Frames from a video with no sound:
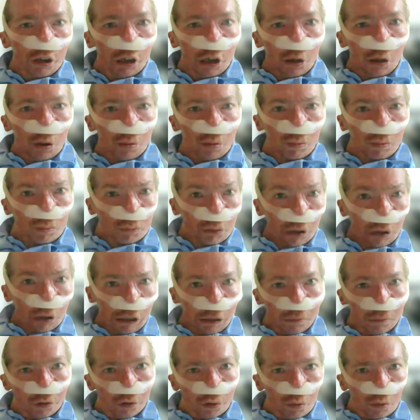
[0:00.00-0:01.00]
So
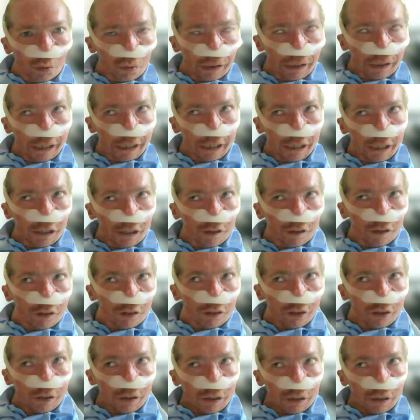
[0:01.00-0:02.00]
I was
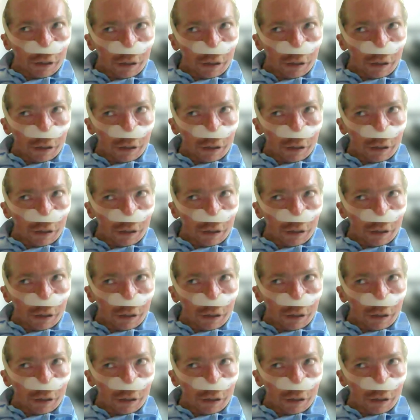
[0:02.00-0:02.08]
always